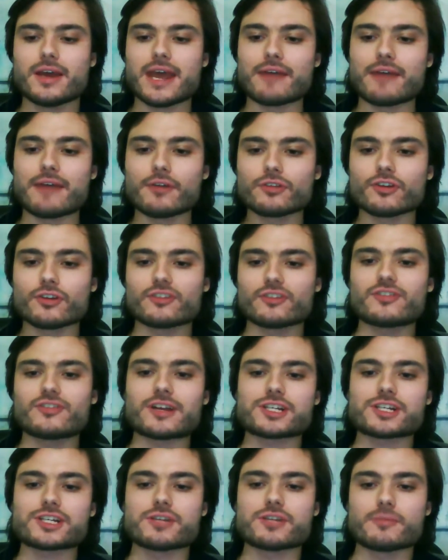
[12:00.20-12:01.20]
everyone's got
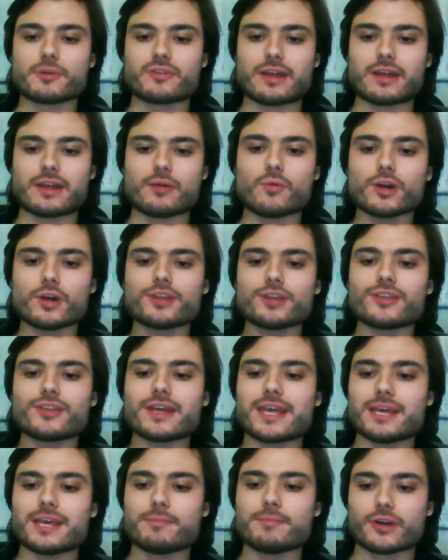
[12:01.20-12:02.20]
such a different personality. What do you
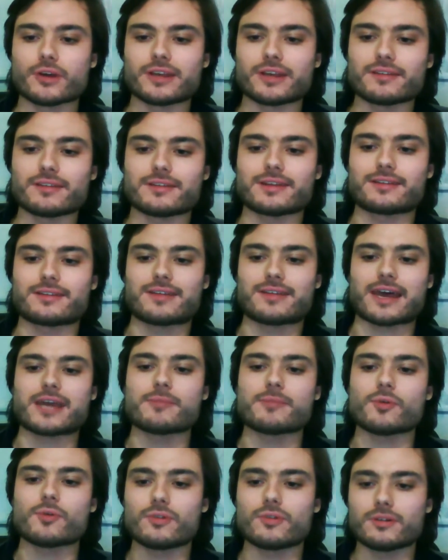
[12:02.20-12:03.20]
think he brings to the
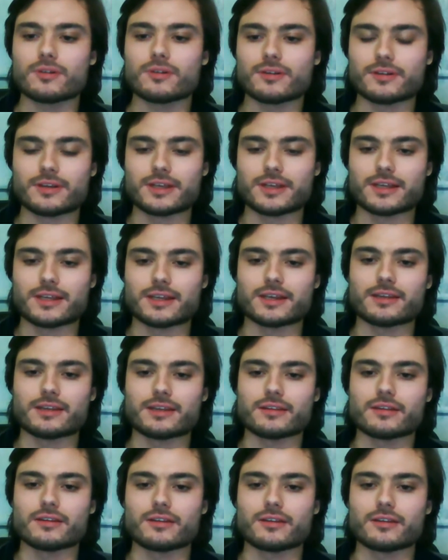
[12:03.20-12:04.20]
table in,
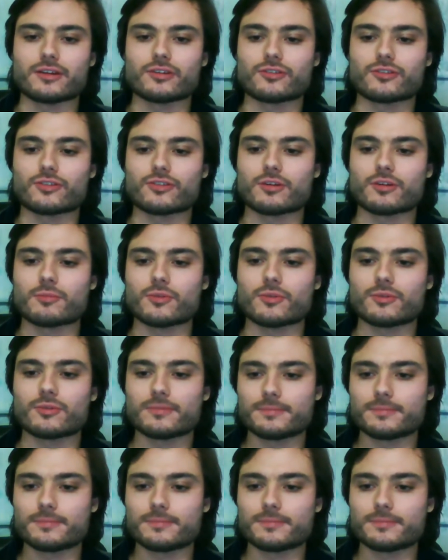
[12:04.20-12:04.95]
in the ensemble?